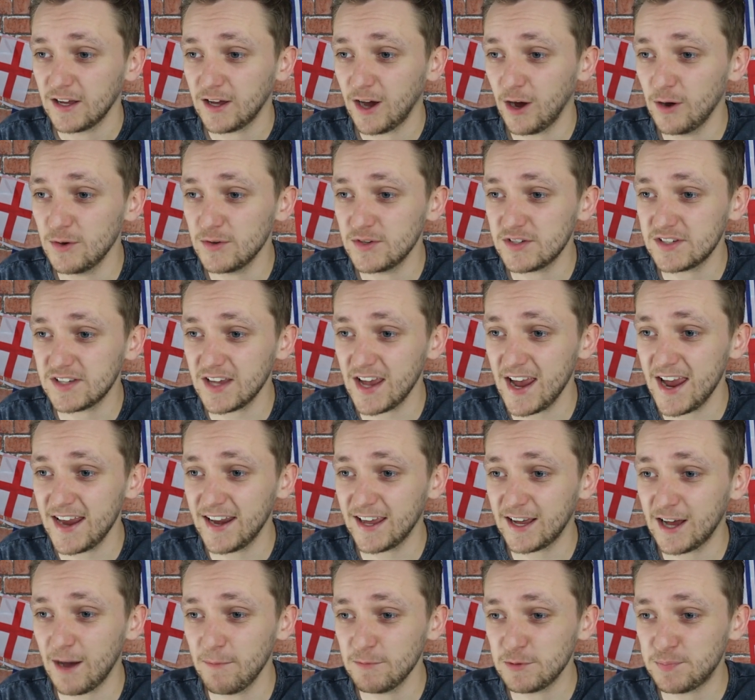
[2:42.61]
Goes
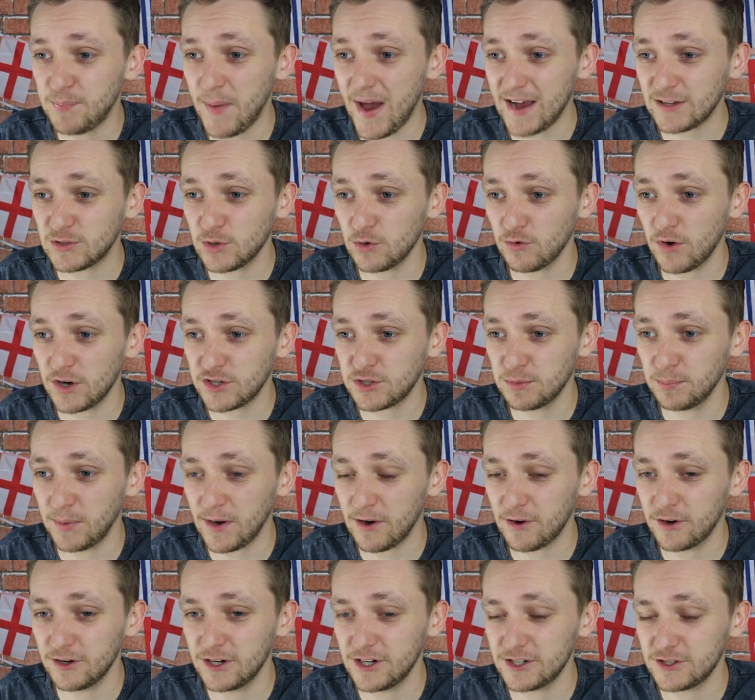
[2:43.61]
in. It comes back to a Russian
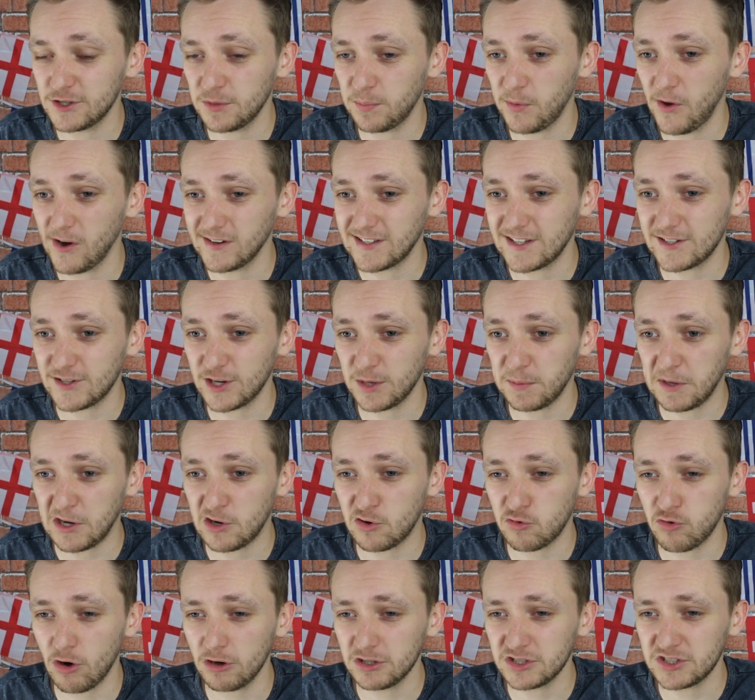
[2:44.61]
player on the edge of the box. It's going to
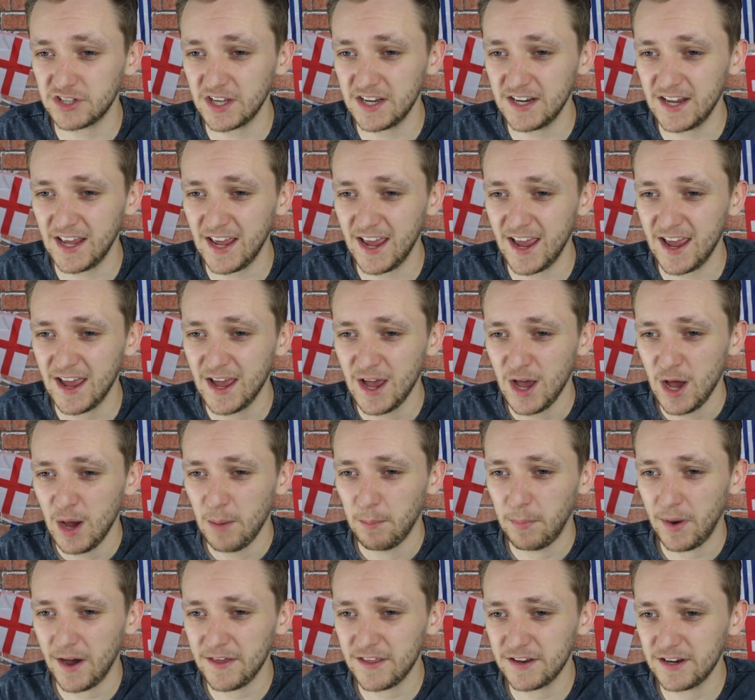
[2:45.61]
be crossed in here
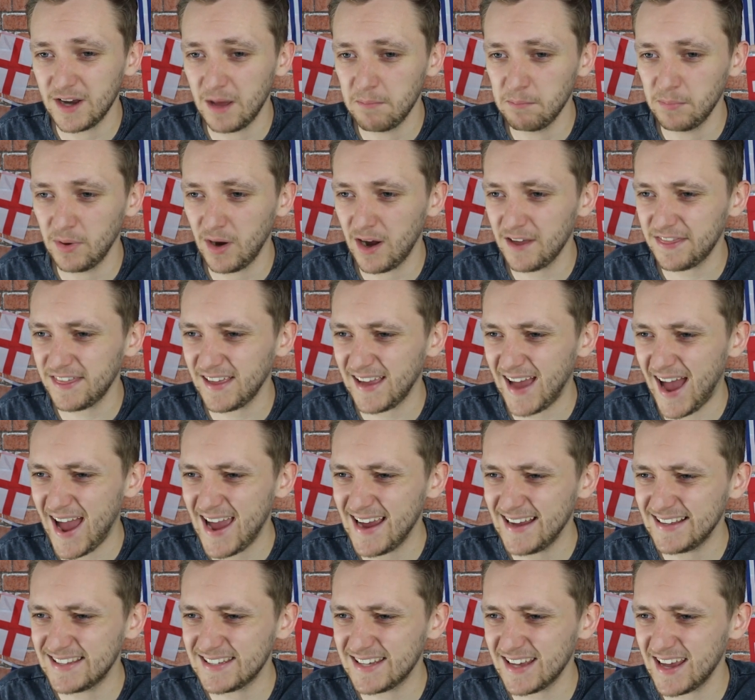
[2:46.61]
by the number, I think,
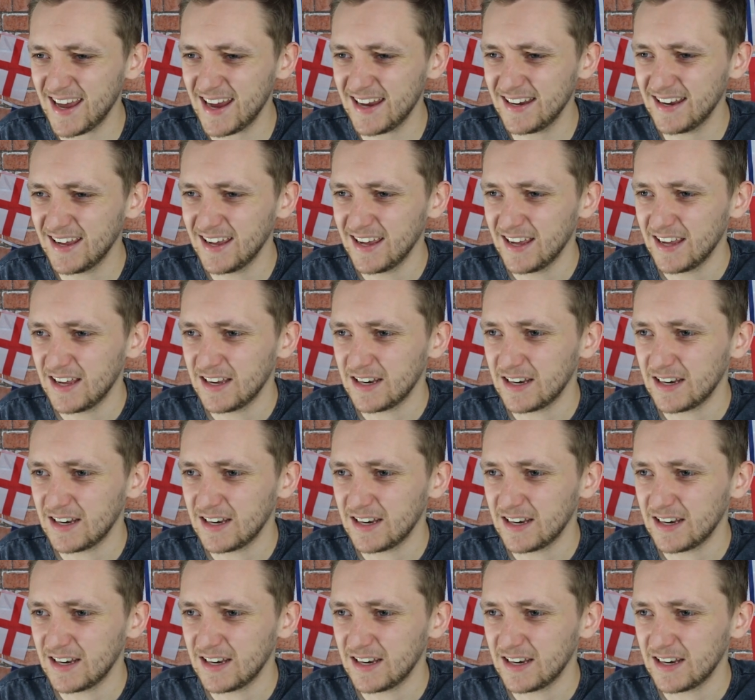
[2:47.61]
18.